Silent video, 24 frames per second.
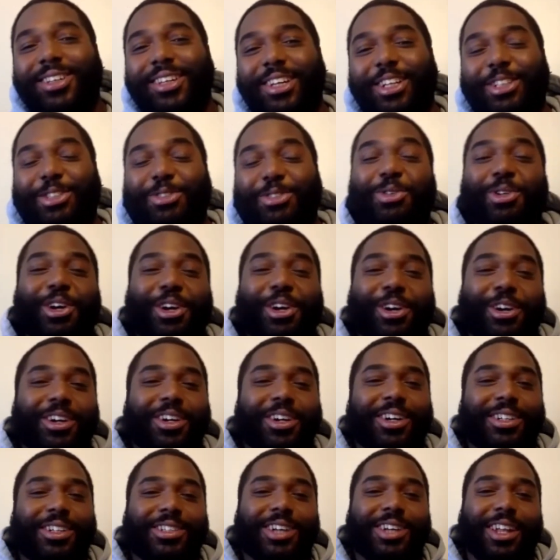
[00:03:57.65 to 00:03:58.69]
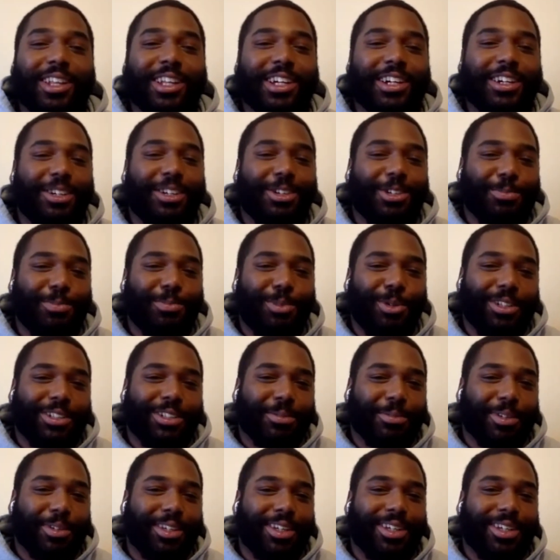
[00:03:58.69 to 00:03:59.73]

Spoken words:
is going to hurt because I love those boys from